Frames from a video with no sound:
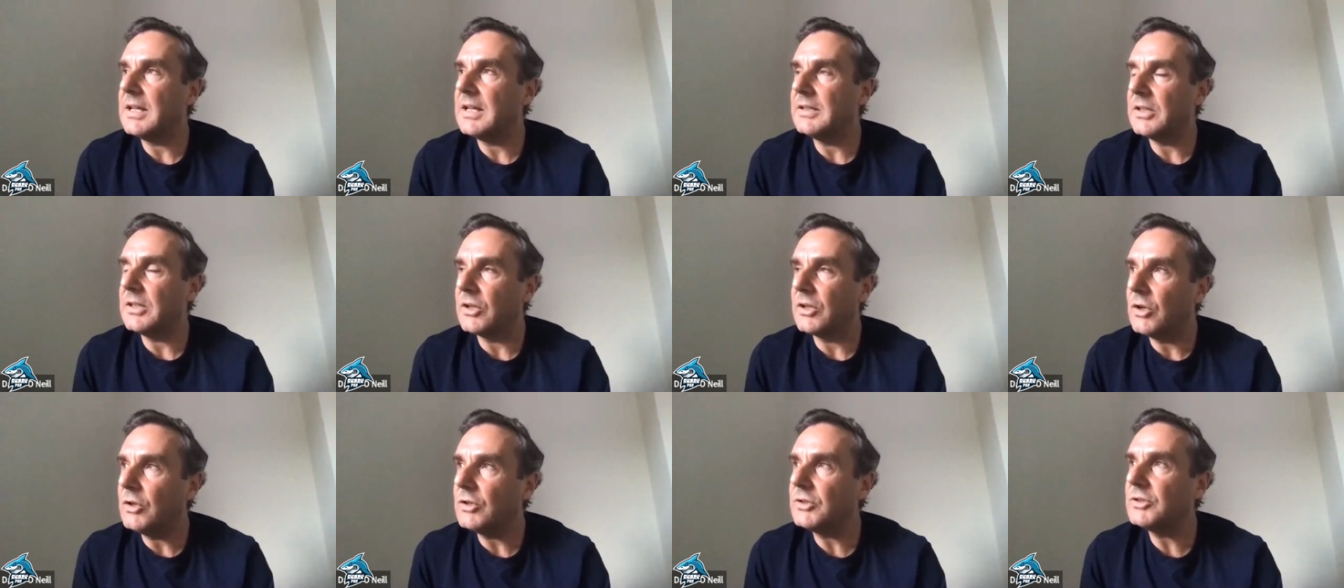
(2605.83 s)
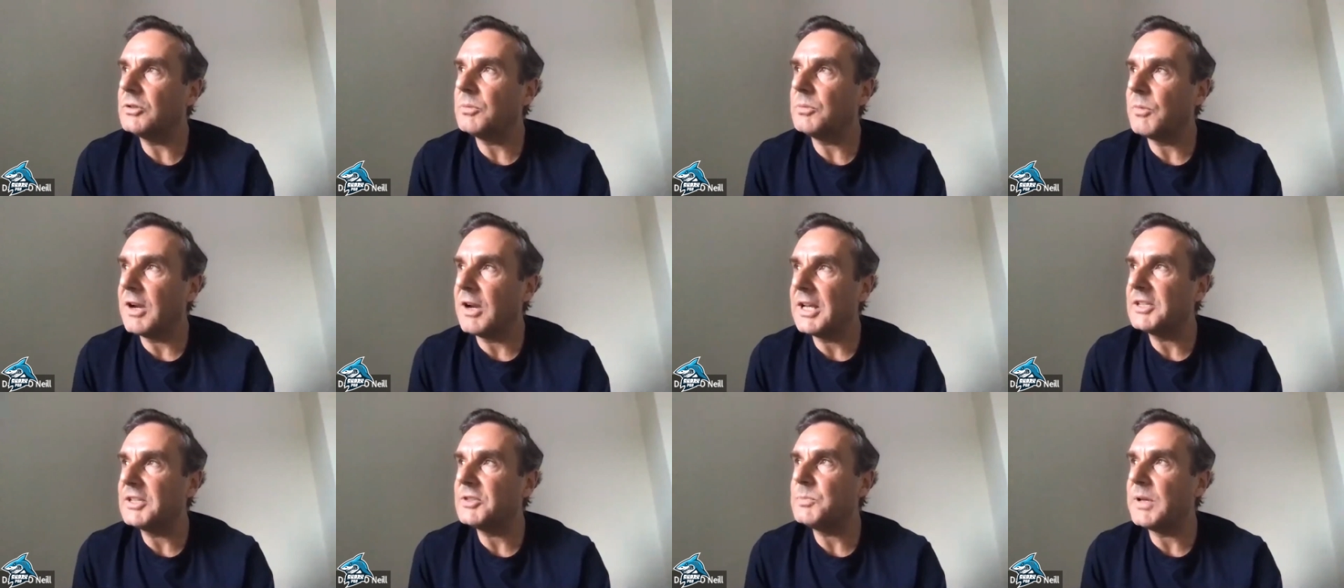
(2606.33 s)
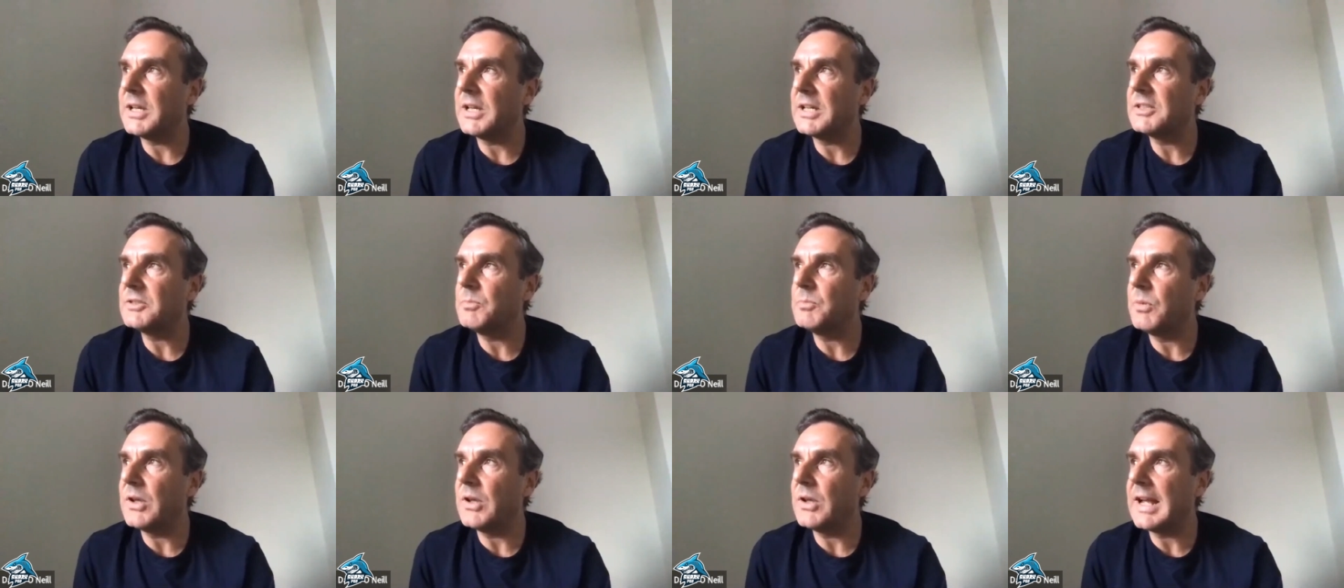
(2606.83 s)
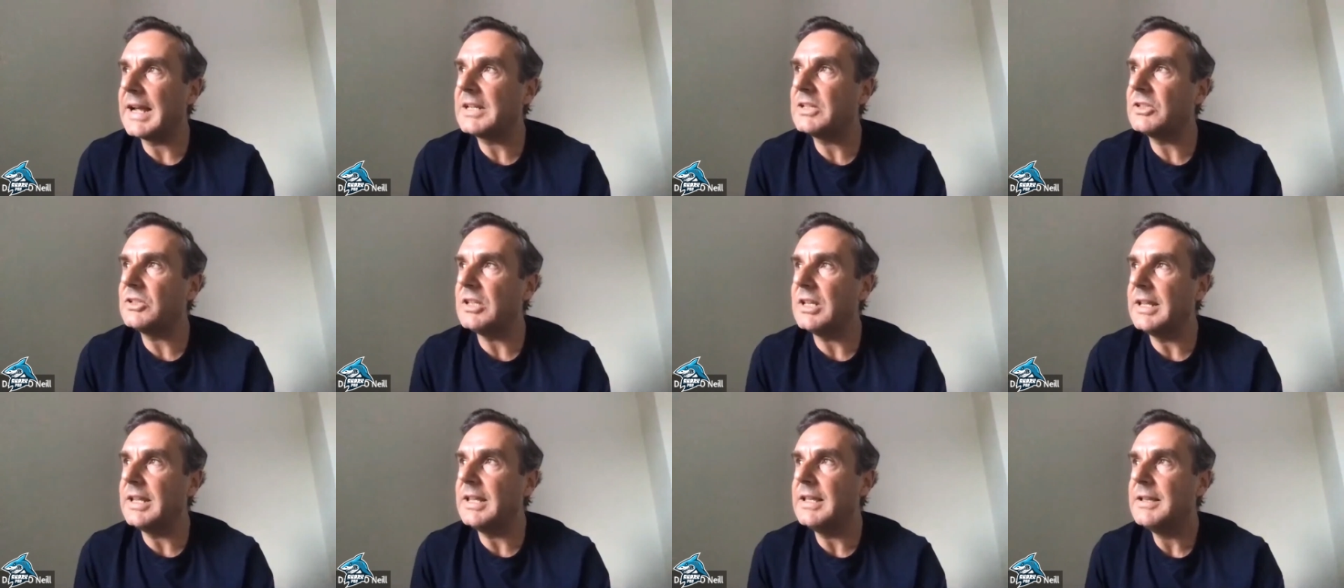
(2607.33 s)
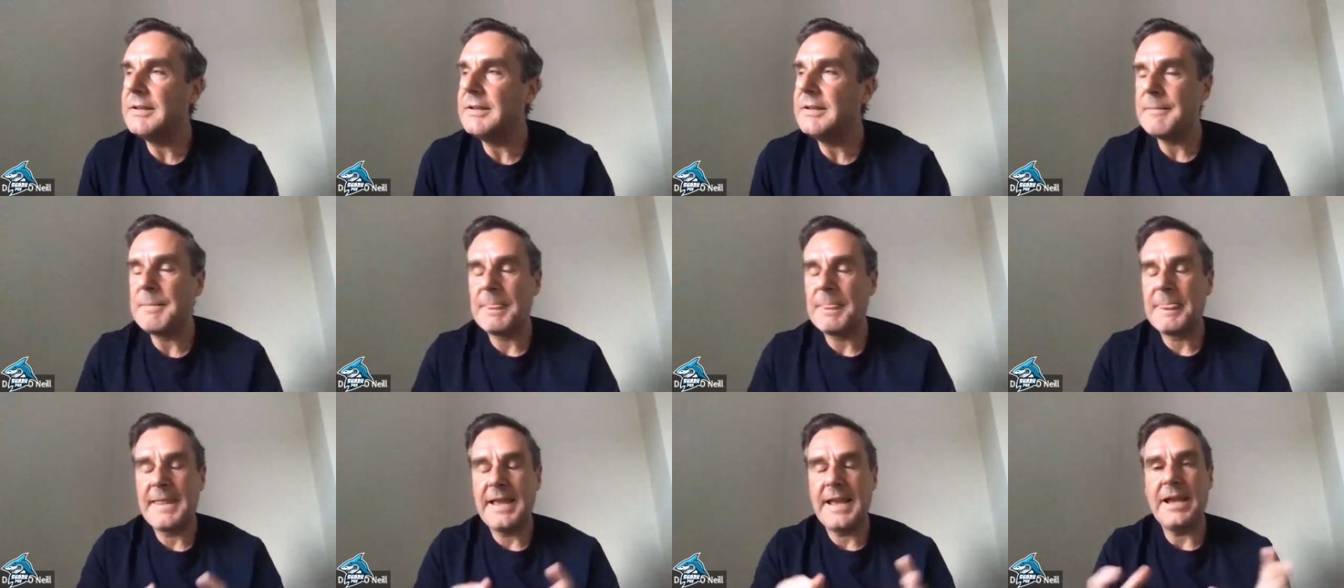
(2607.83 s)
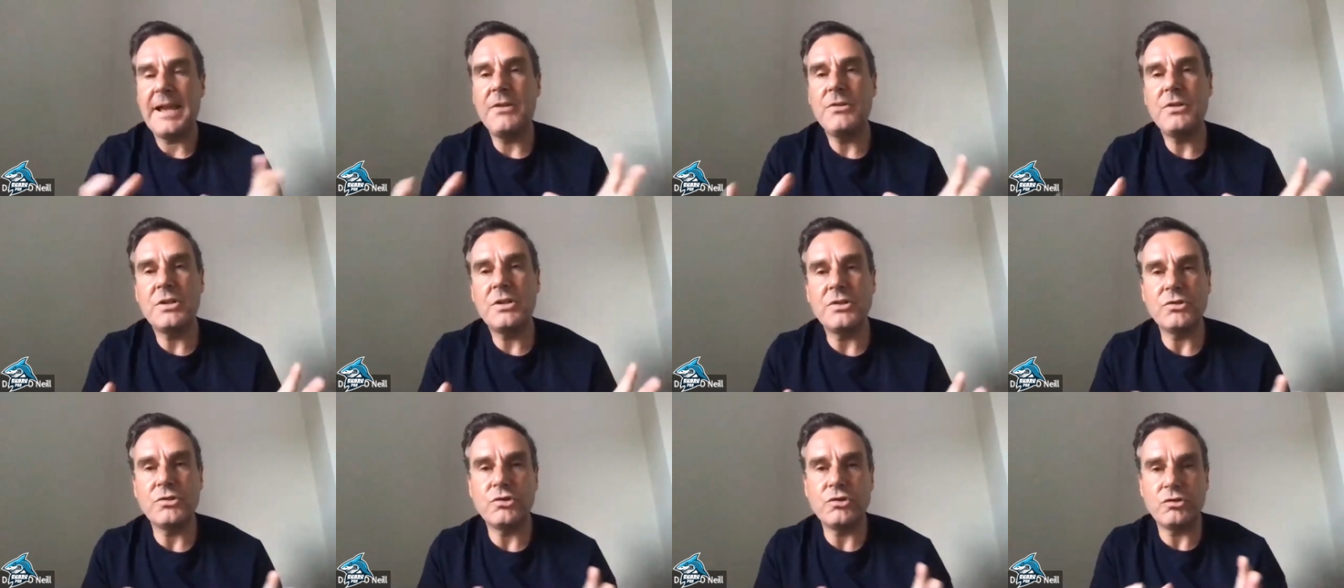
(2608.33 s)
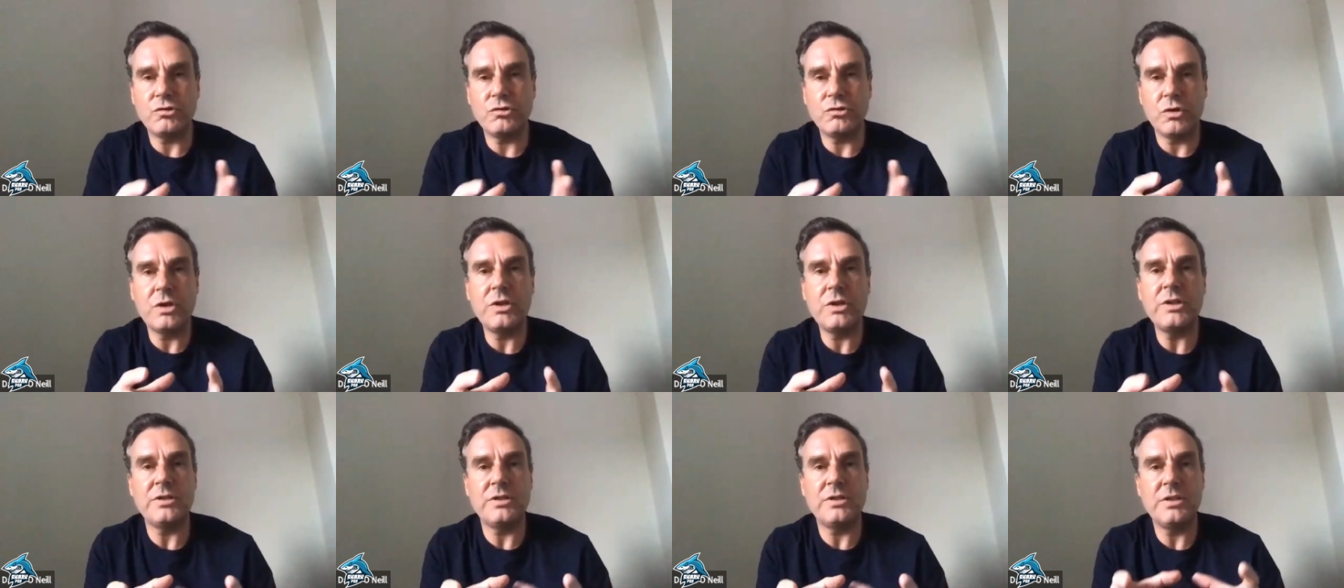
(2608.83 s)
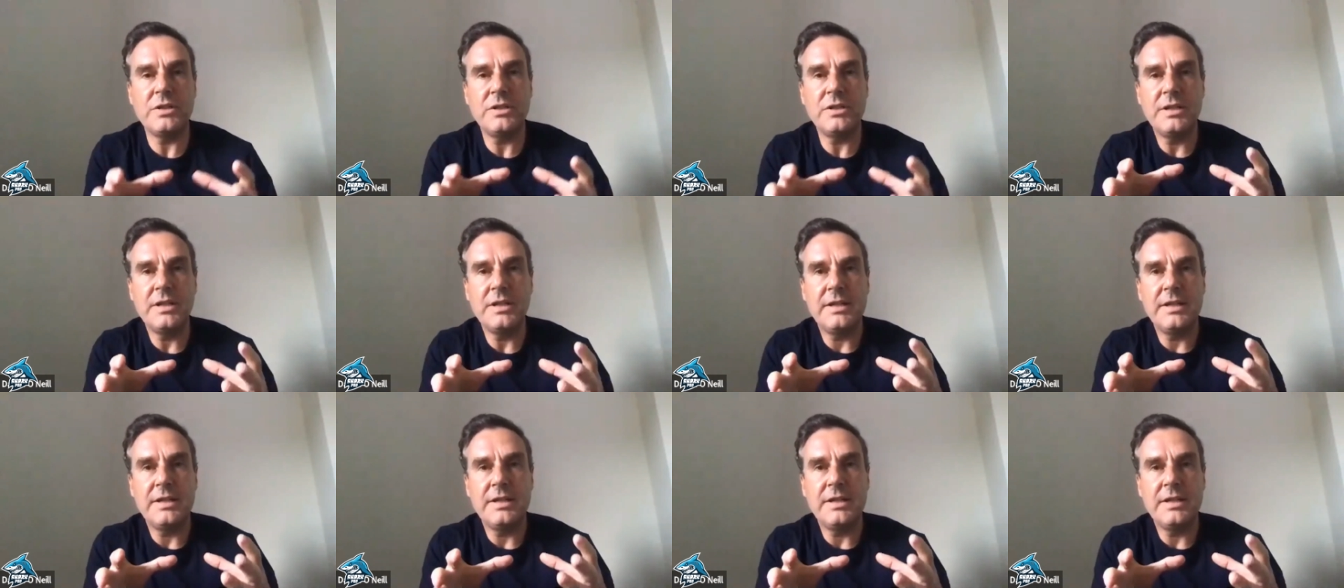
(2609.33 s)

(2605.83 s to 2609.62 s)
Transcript: the customer aspects, but actually how to construct